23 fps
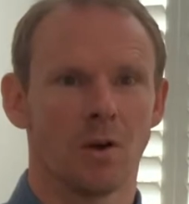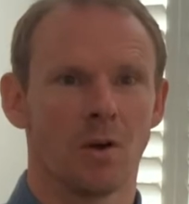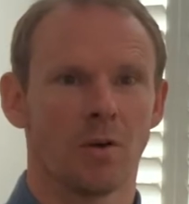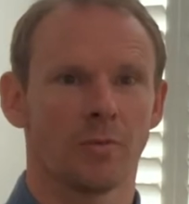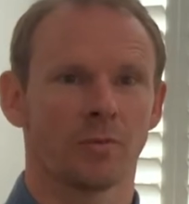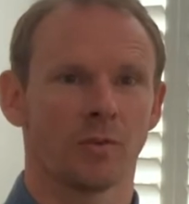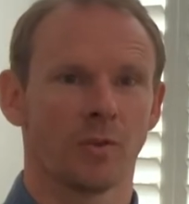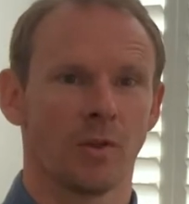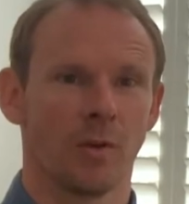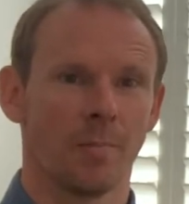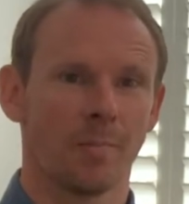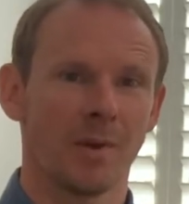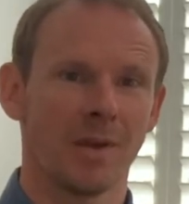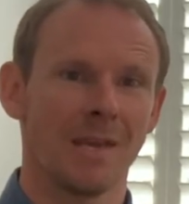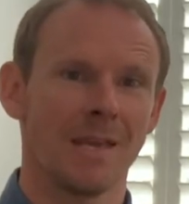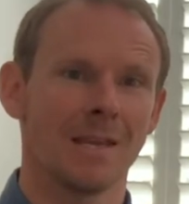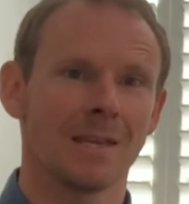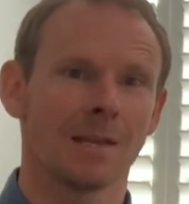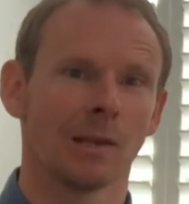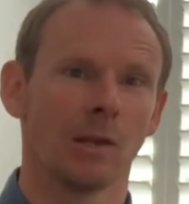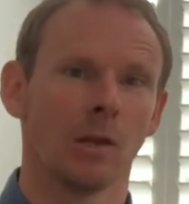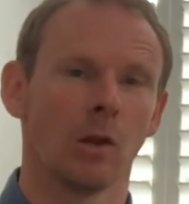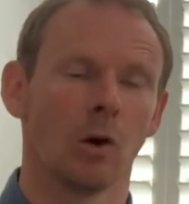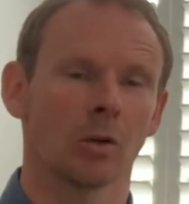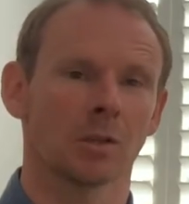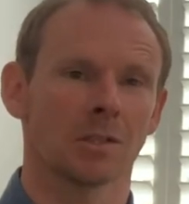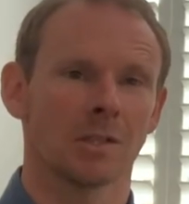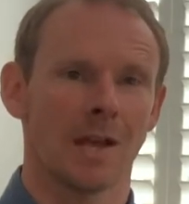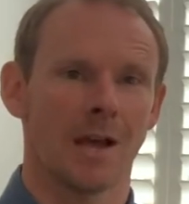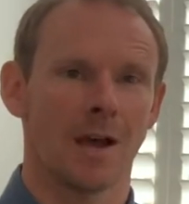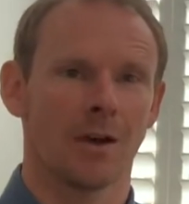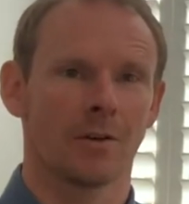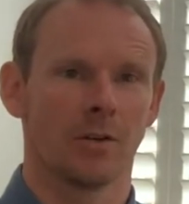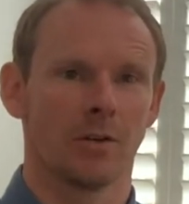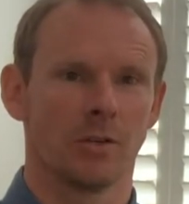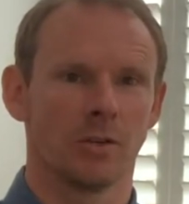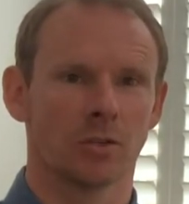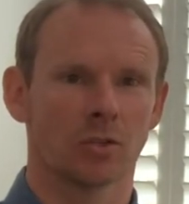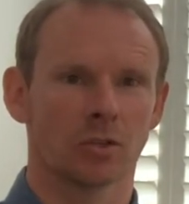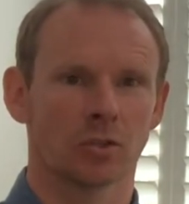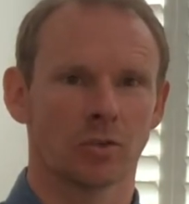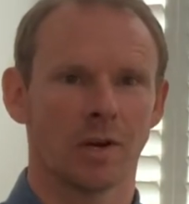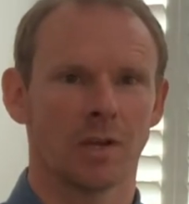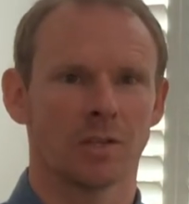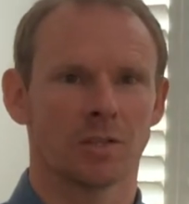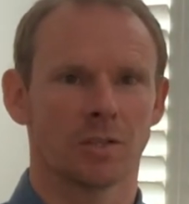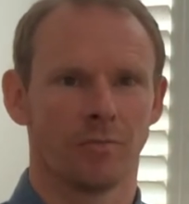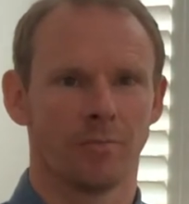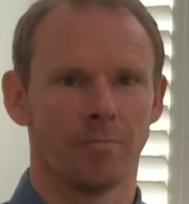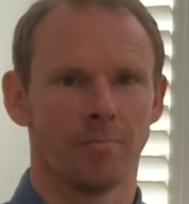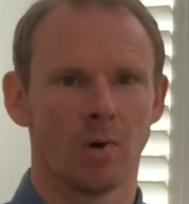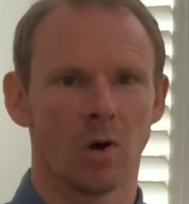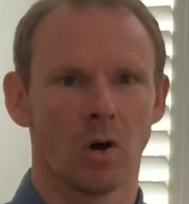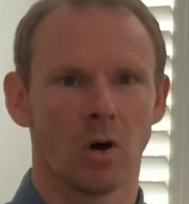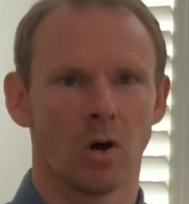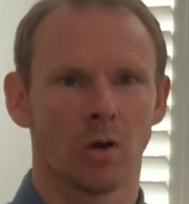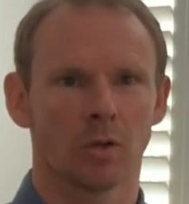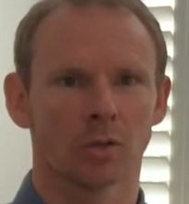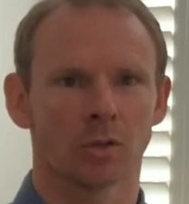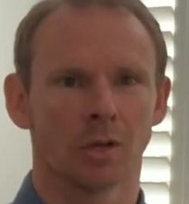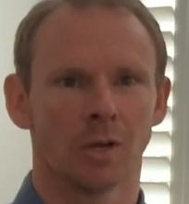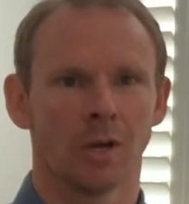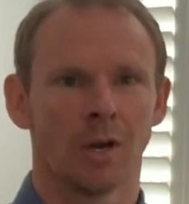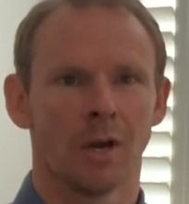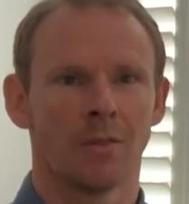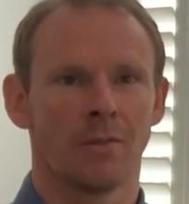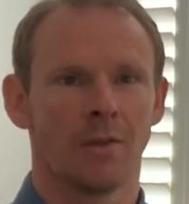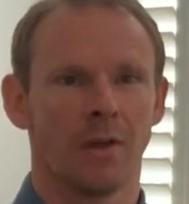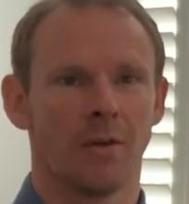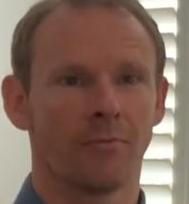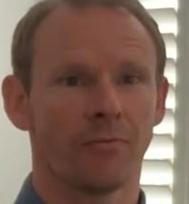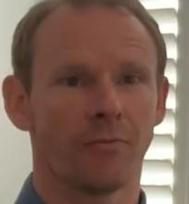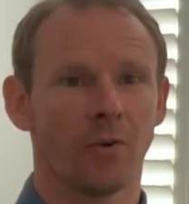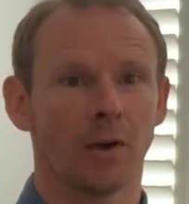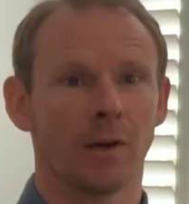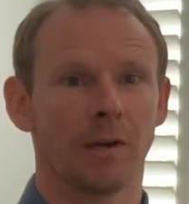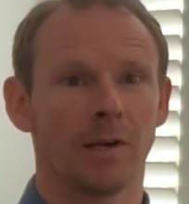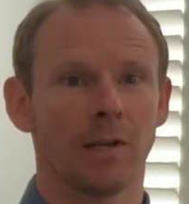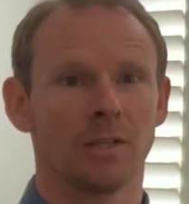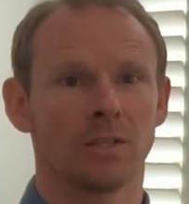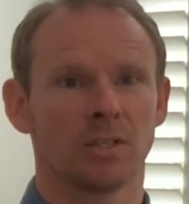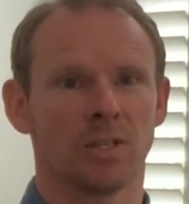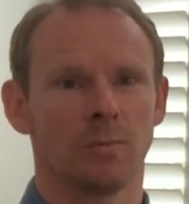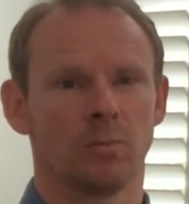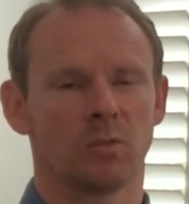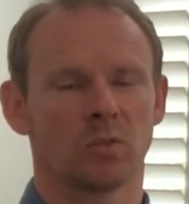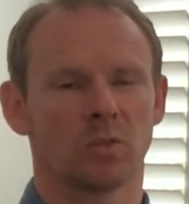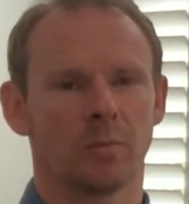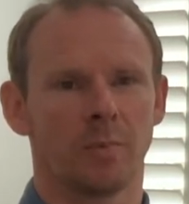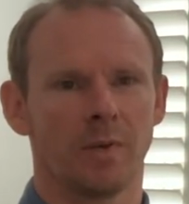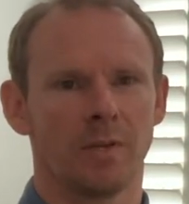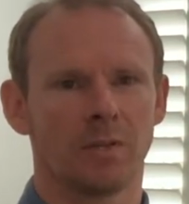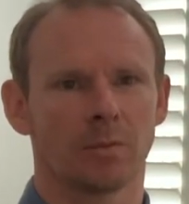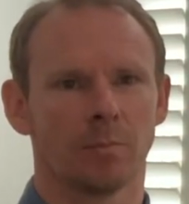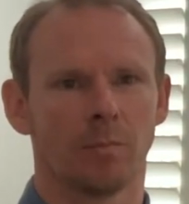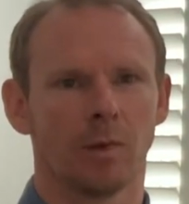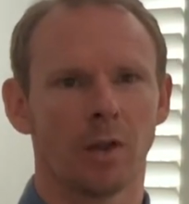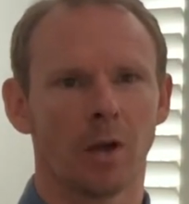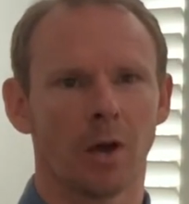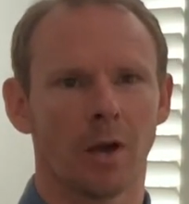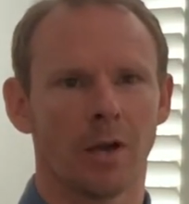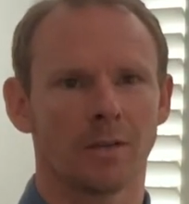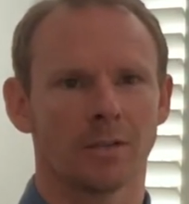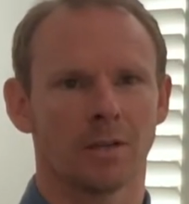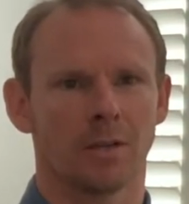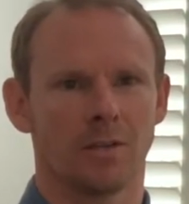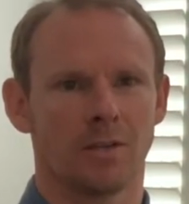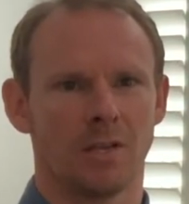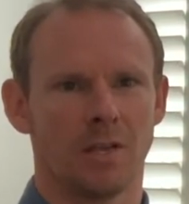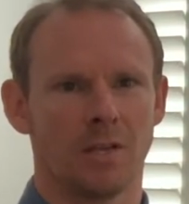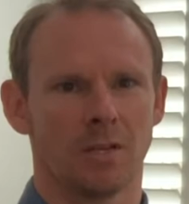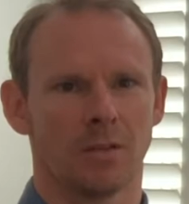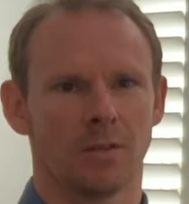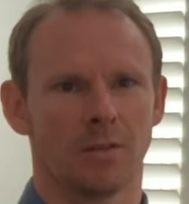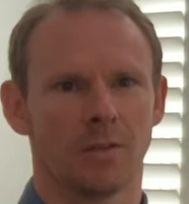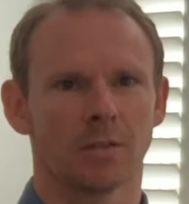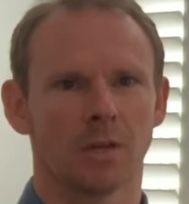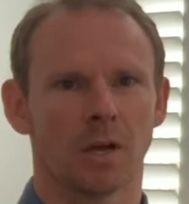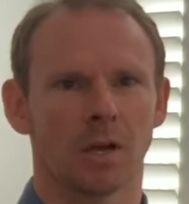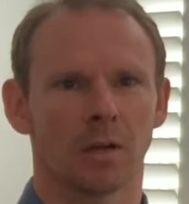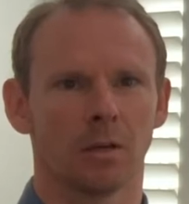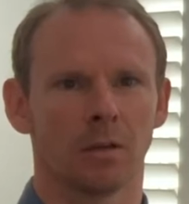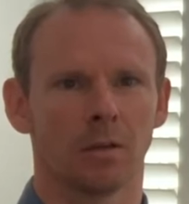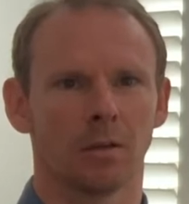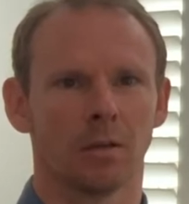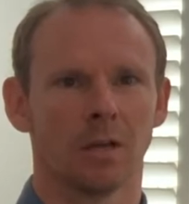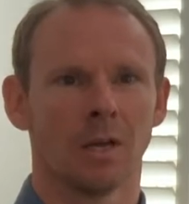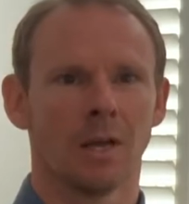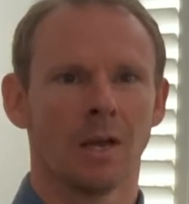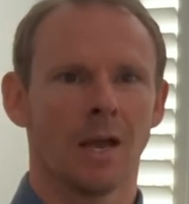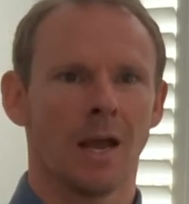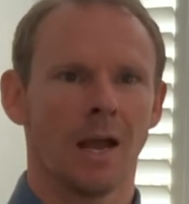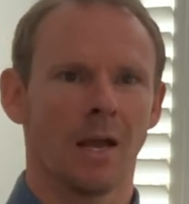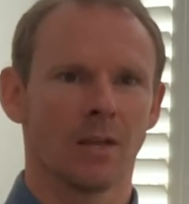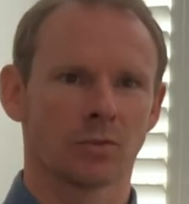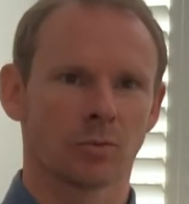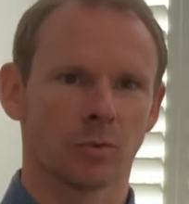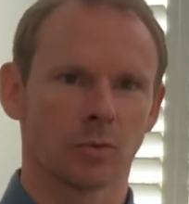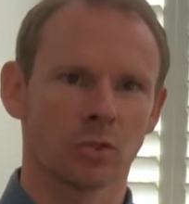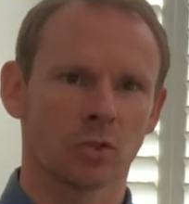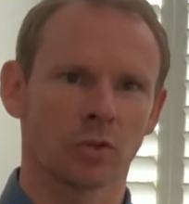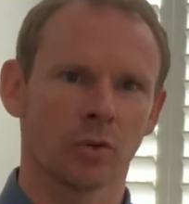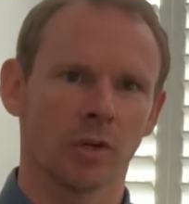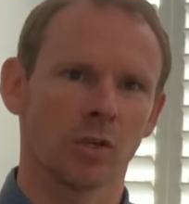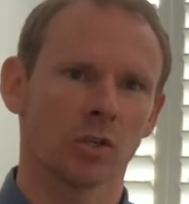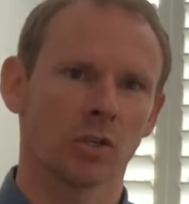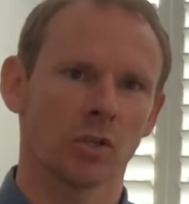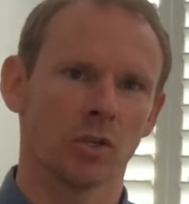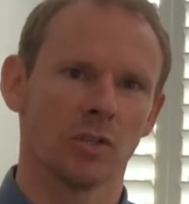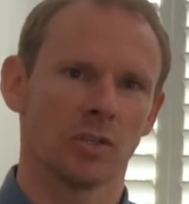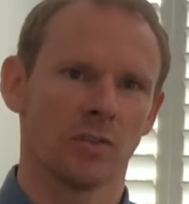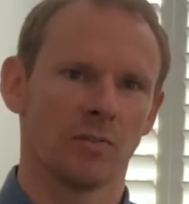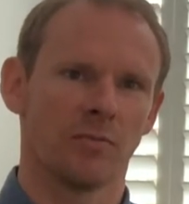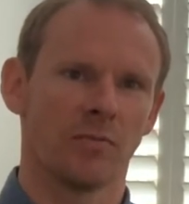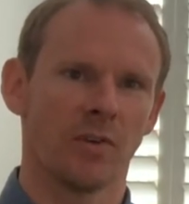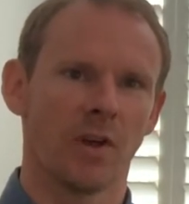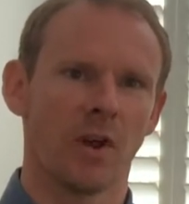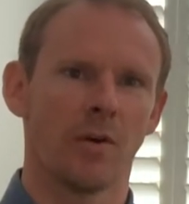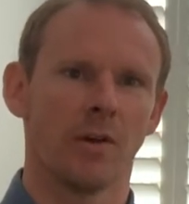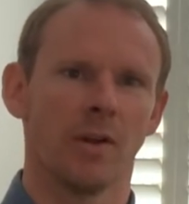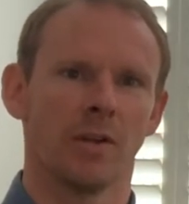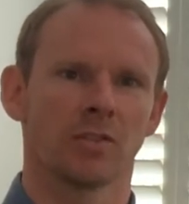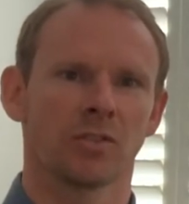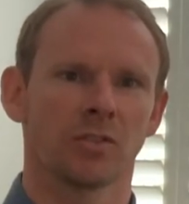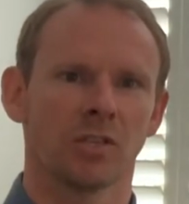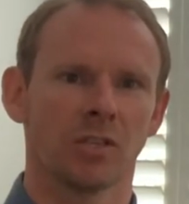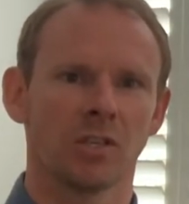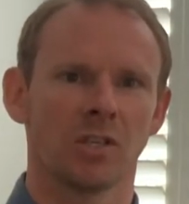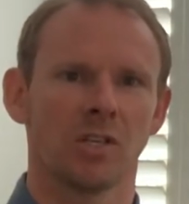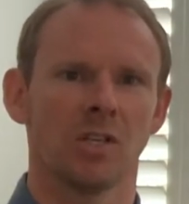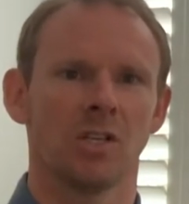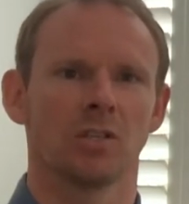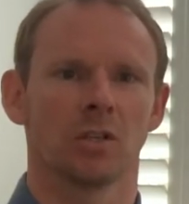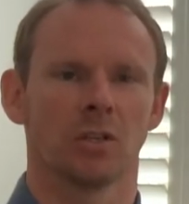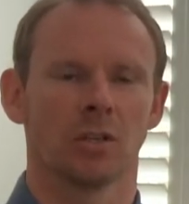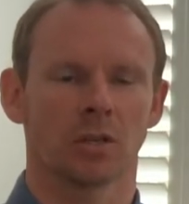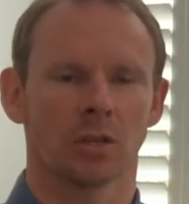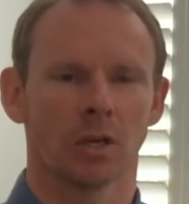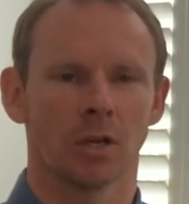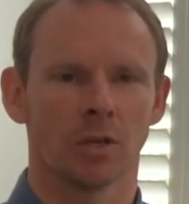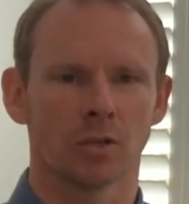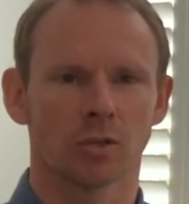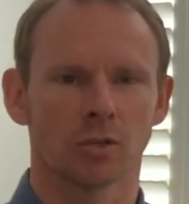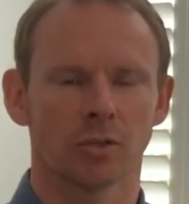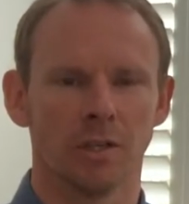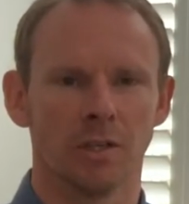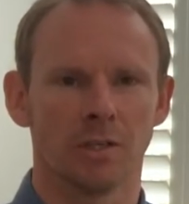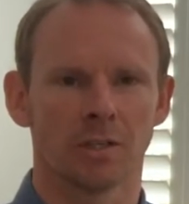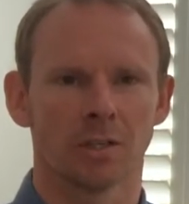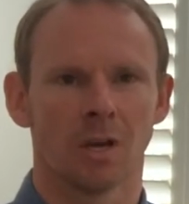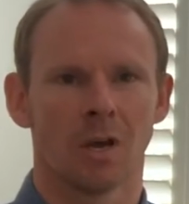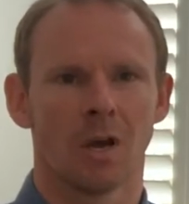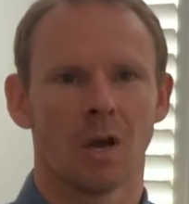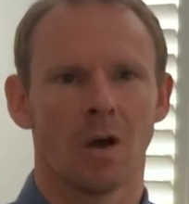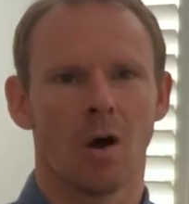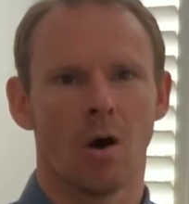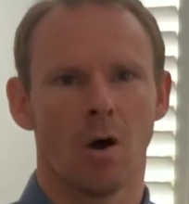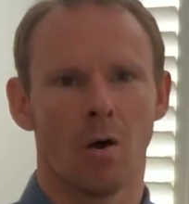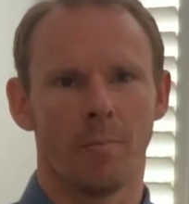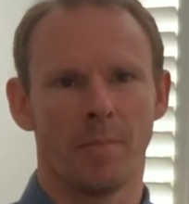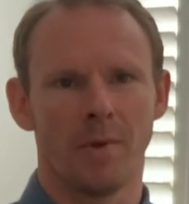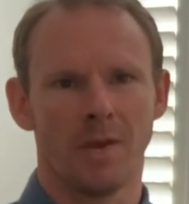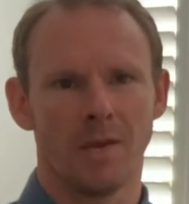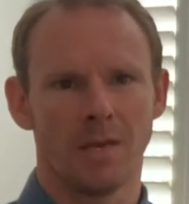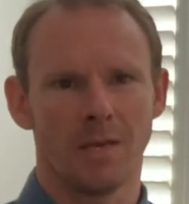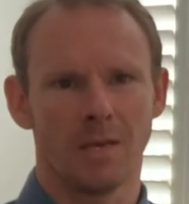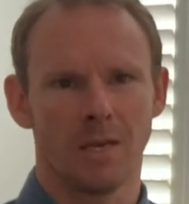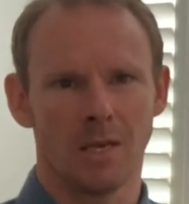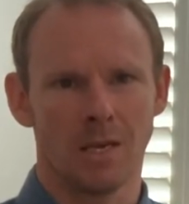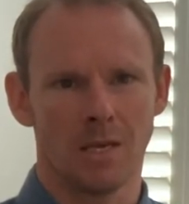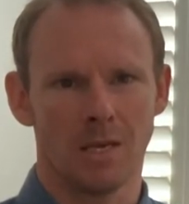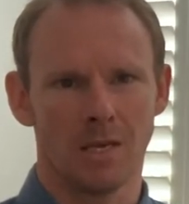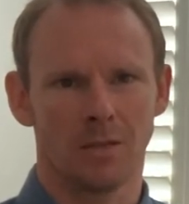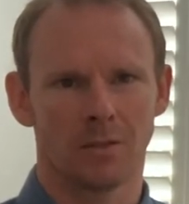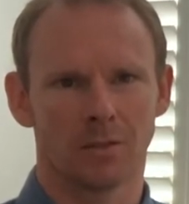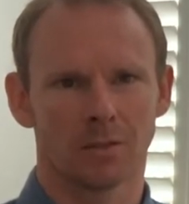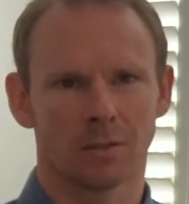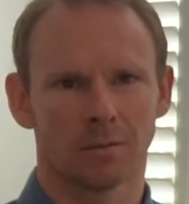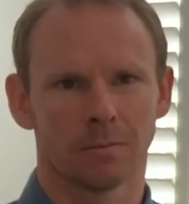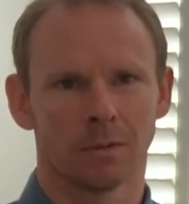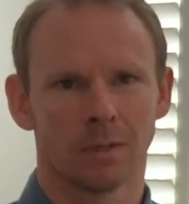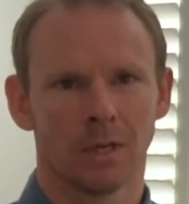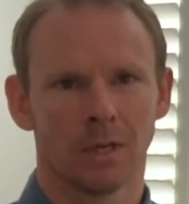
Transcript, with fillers: After the peak lockdown and distress of March, there finally seems to be some light at the end of the tunnel as restrictions in various cities and countries are being eased.